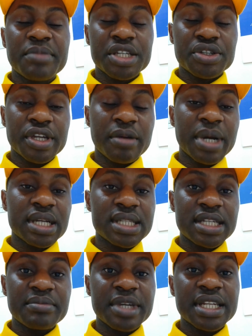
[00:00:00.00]
make sure your bank
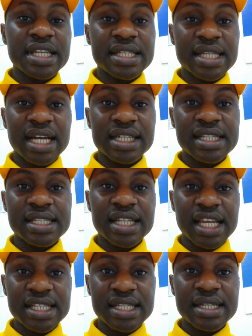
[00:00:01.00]
statement is at least
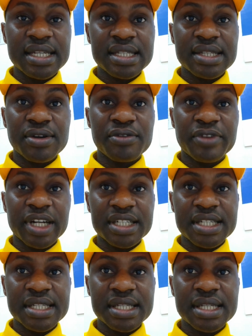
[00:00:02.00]
90 days of
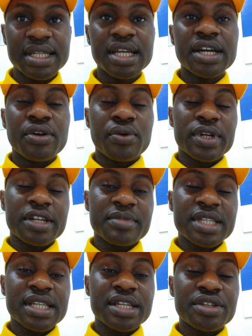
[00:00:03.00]
validity, or let
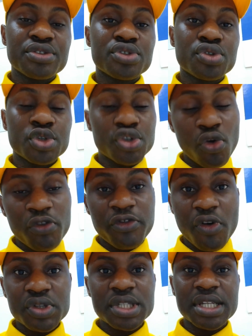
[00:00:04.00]
me say you should show
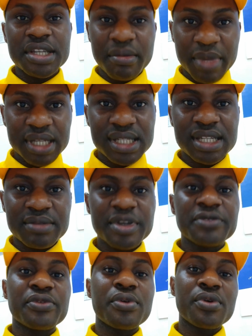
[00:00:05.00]
funds in your bank
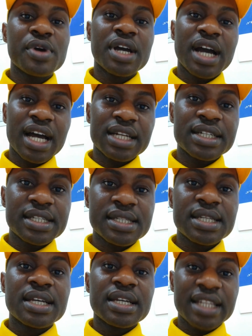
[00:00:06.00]
statement for at
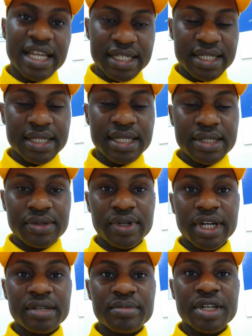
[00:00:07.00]
least 90 days. All
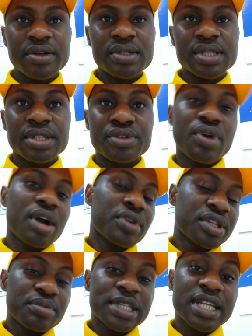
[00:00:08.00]
right, because you are
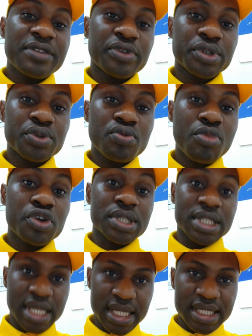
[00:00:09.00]
going to be staying for 2 months.
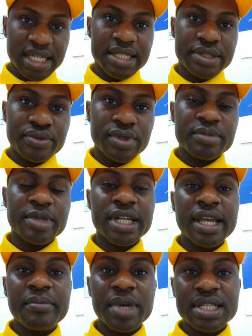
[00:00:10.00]
Yes, that is yours, but
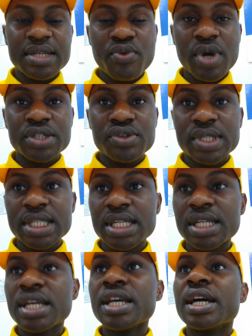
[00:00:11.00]
the embassy wants to see